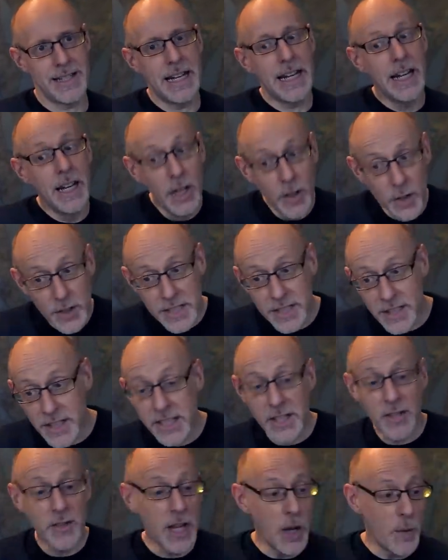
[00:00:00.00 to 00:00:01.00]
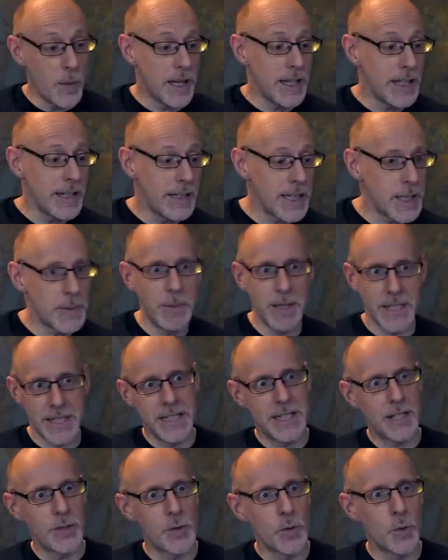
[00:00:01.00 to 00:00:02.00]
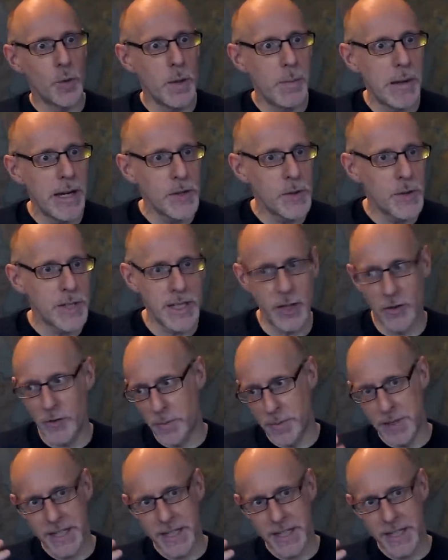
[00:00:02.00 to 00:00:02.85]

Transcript: It looks like you go in, this person tells you all about yourself,